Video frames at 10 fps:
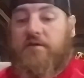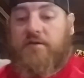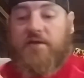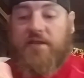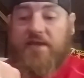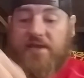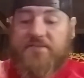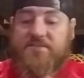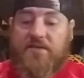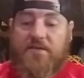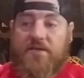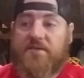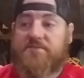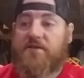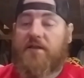It is. It
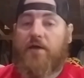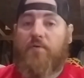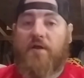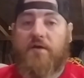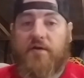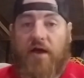is. And I wanna